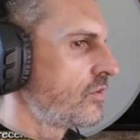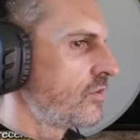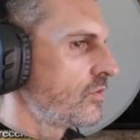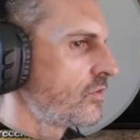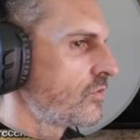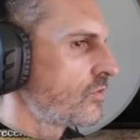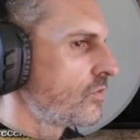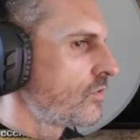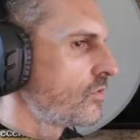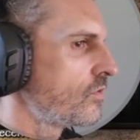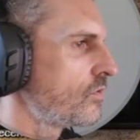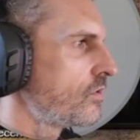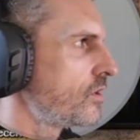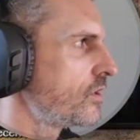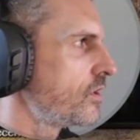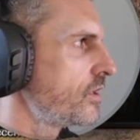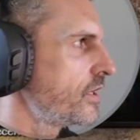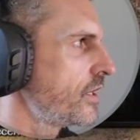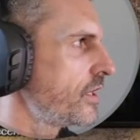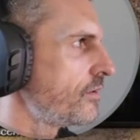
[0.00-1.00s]
So
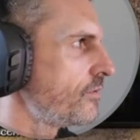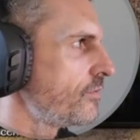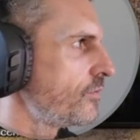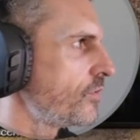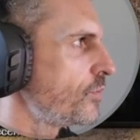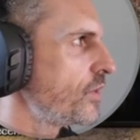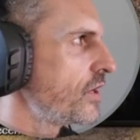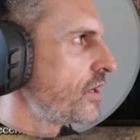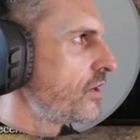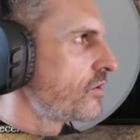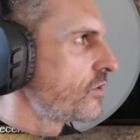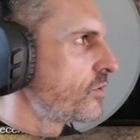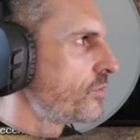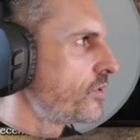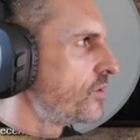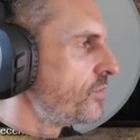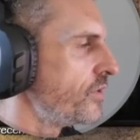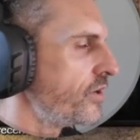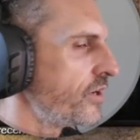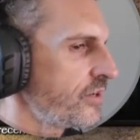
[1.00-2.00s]
yeah, we made a little
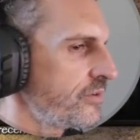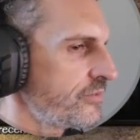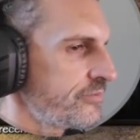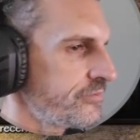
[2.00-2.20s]
bit of money.